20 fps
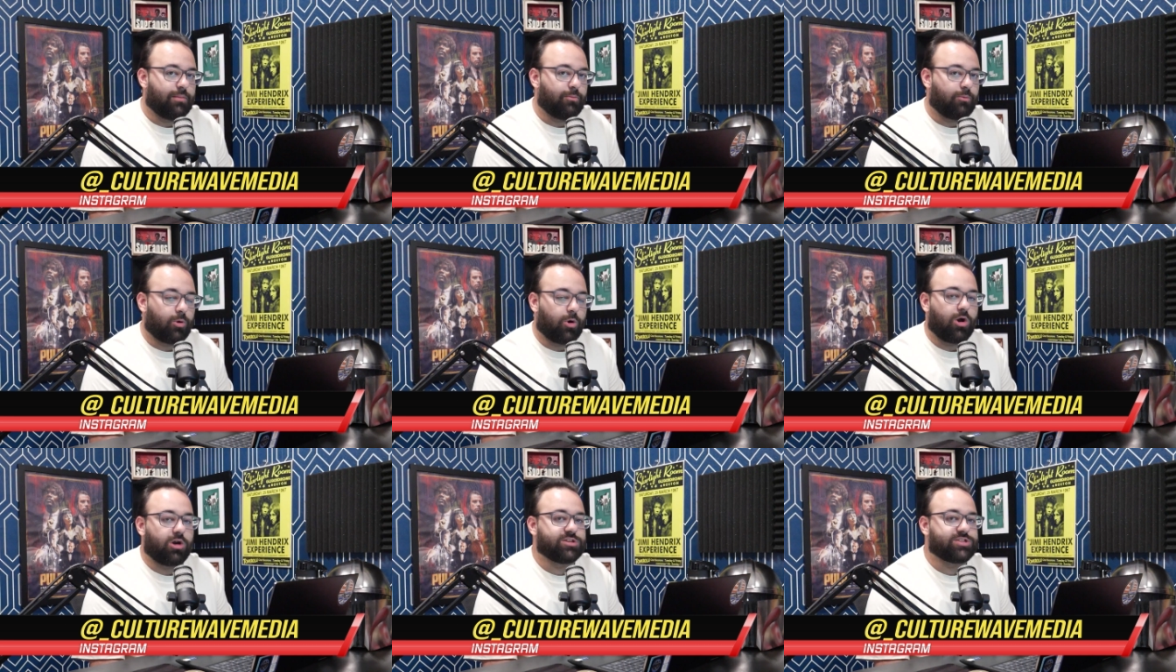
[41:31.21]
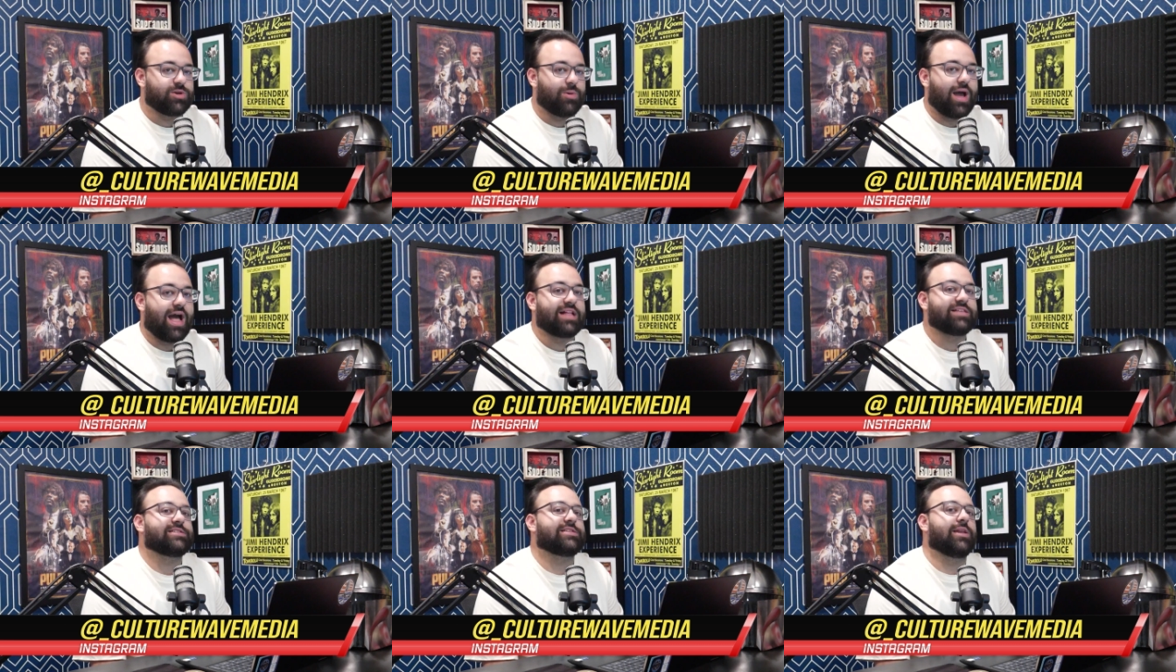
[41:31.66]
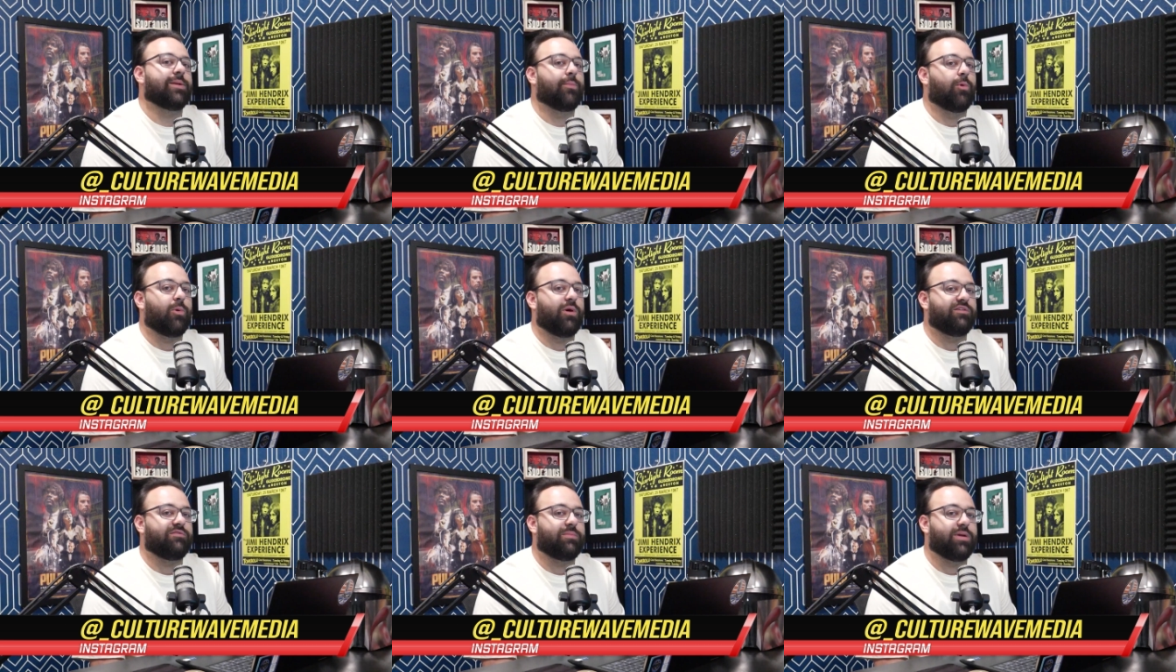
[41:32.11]
We're also at Cinema
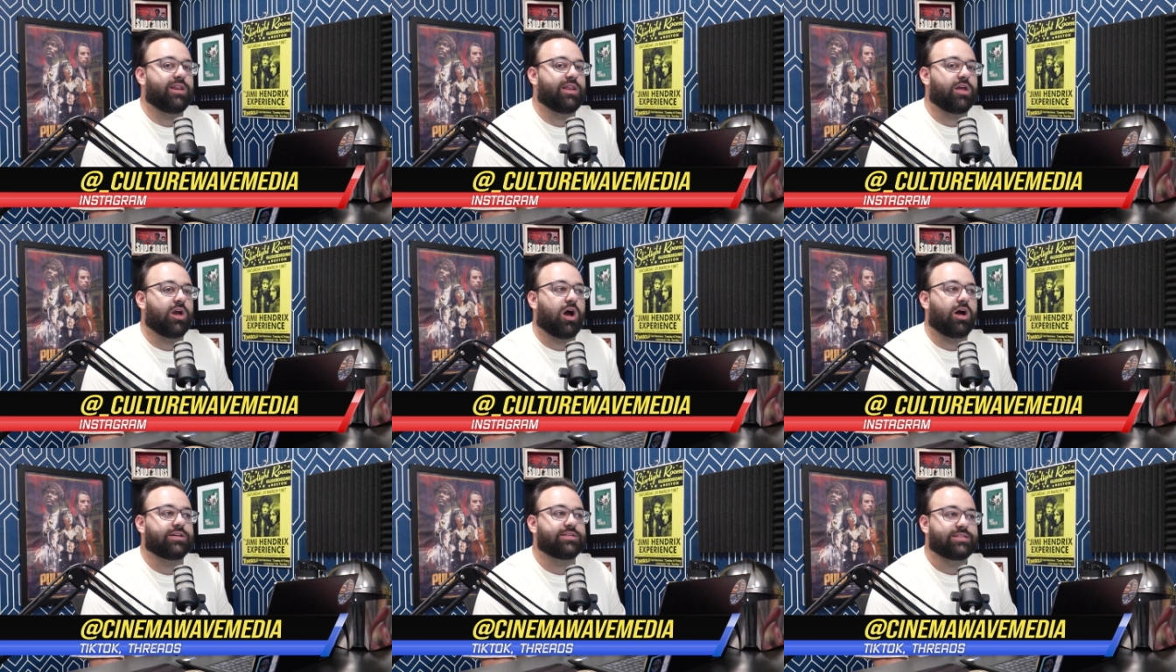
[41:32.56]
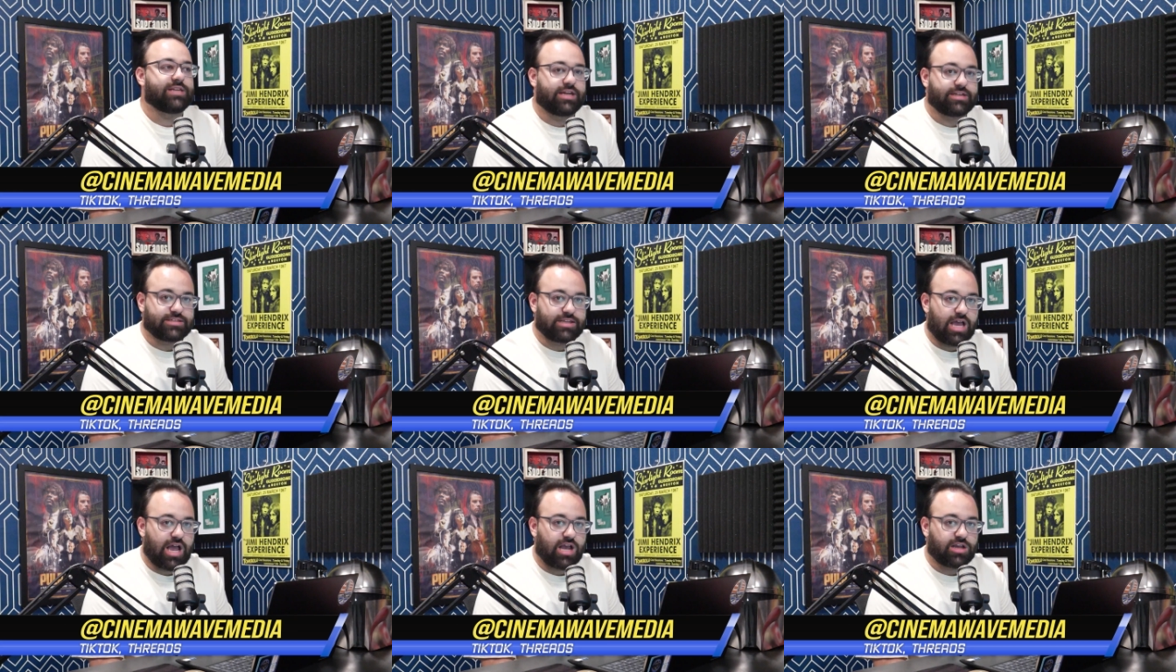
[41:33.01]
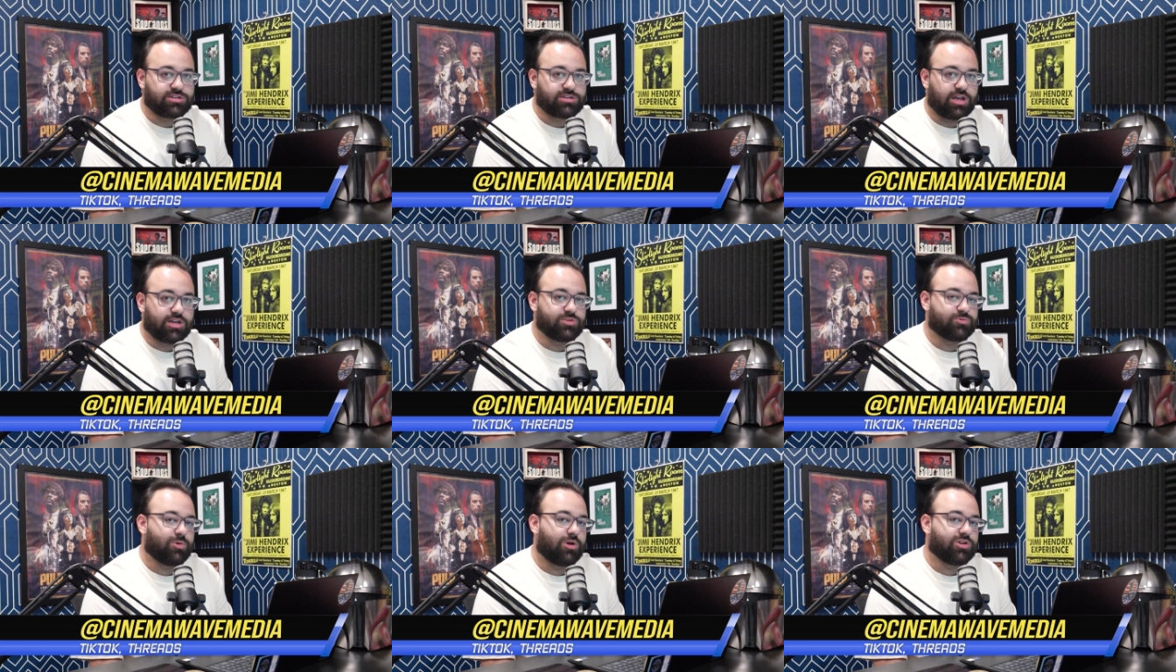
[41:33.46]
Wave Media on TikToks,
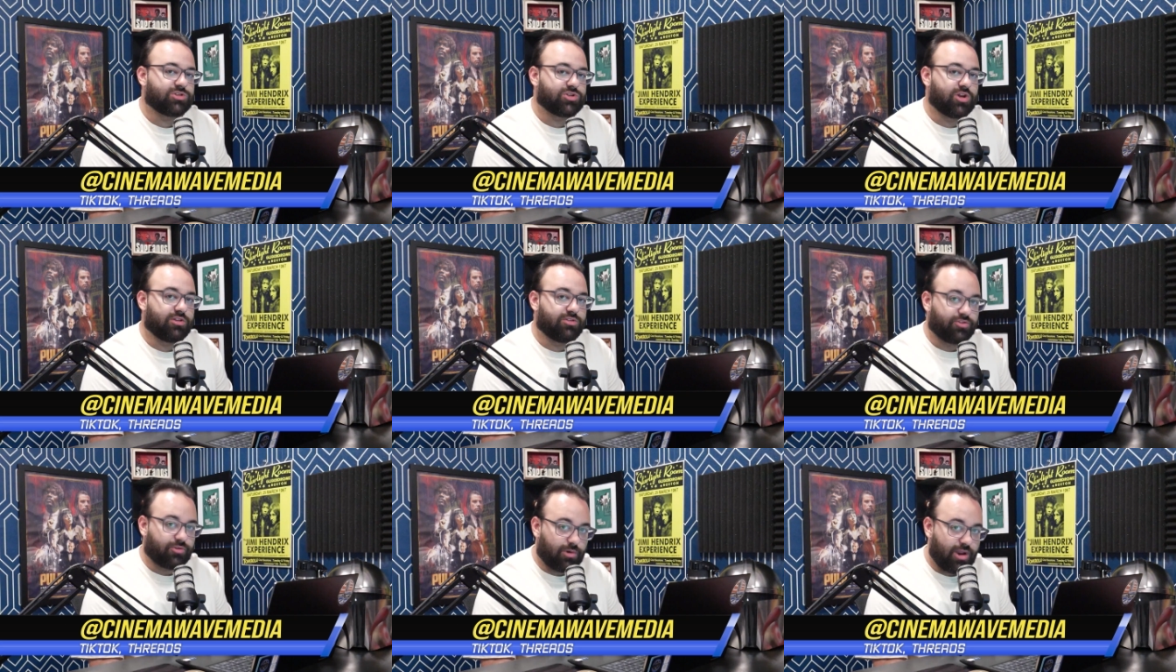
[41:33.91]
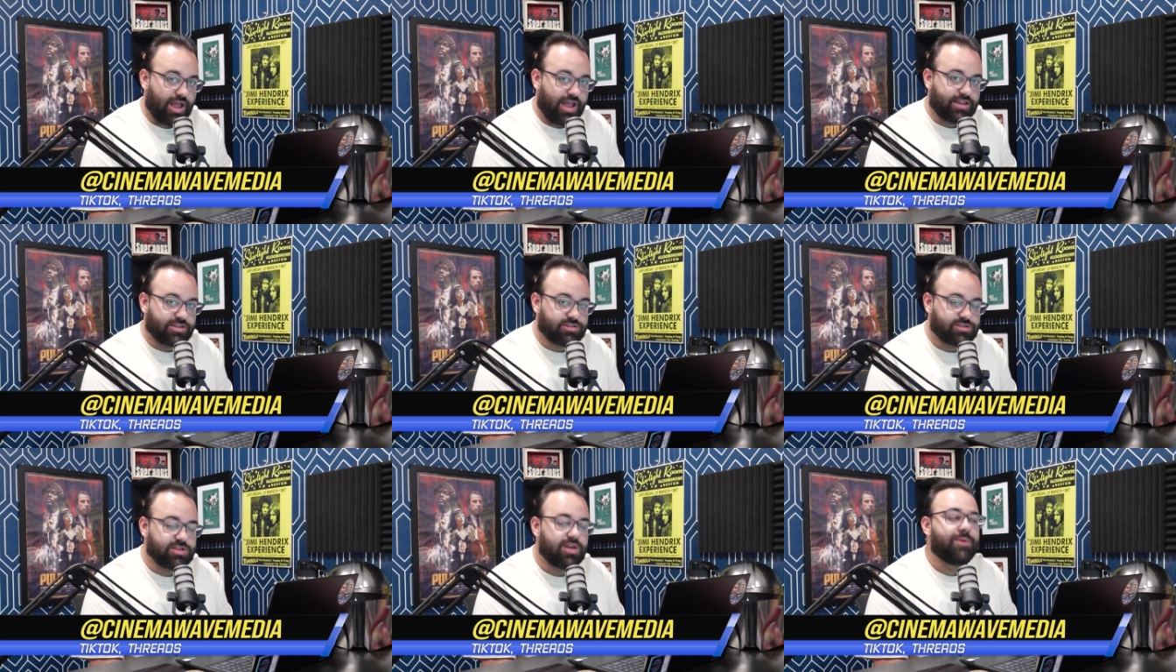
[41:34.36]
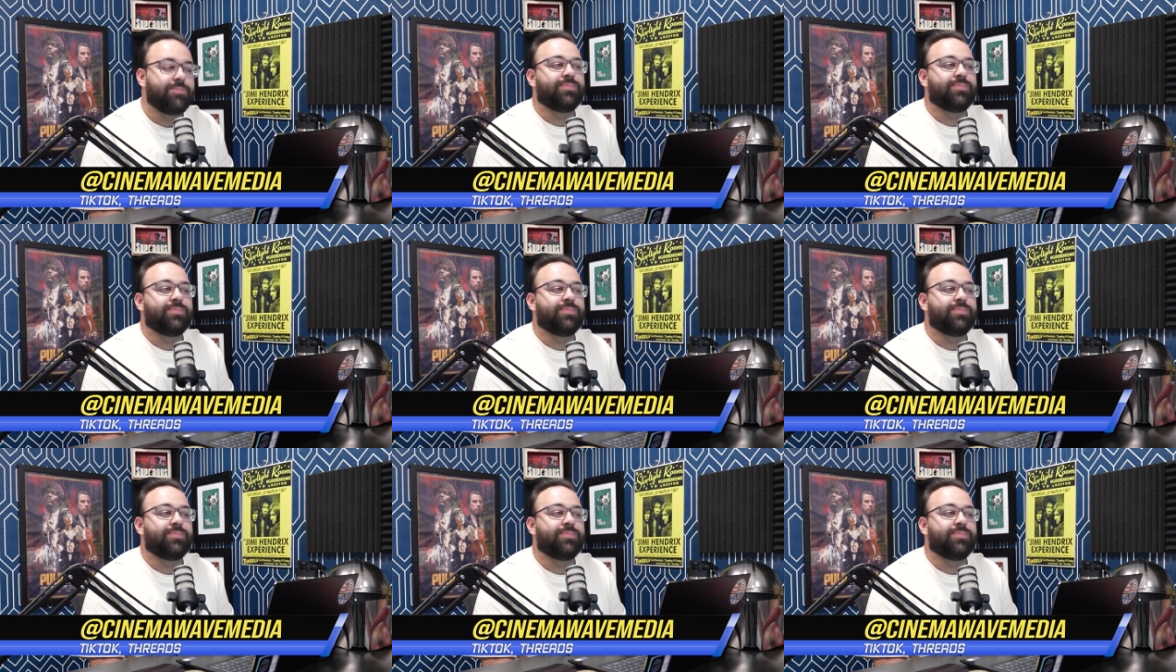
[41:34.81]
as well as on Threads.